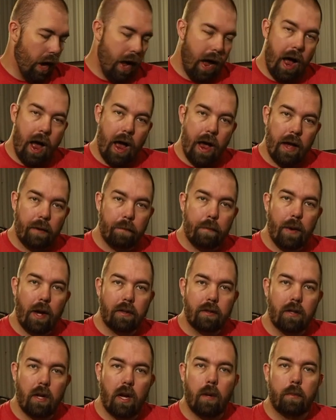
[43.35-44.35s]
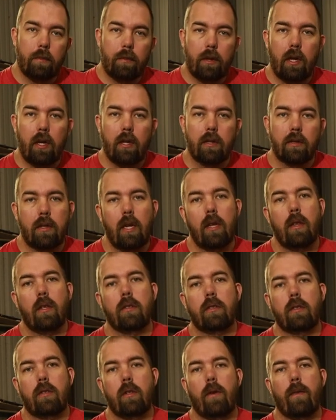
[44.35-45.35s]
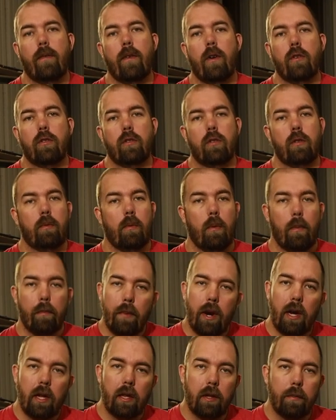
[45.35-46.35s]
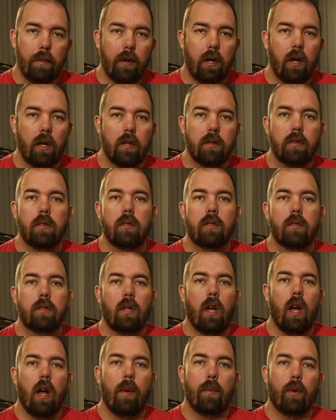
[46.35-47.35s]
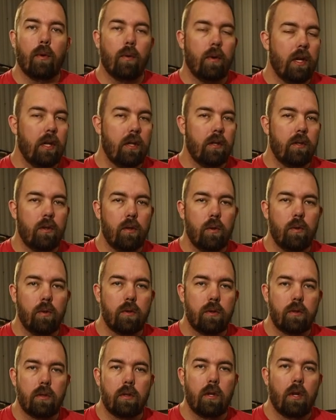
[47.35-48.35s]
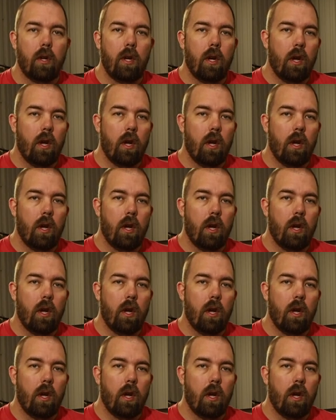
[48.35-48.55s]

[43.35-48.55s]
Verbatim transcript: I picked up the stainless steel version mainly because it's a marine use.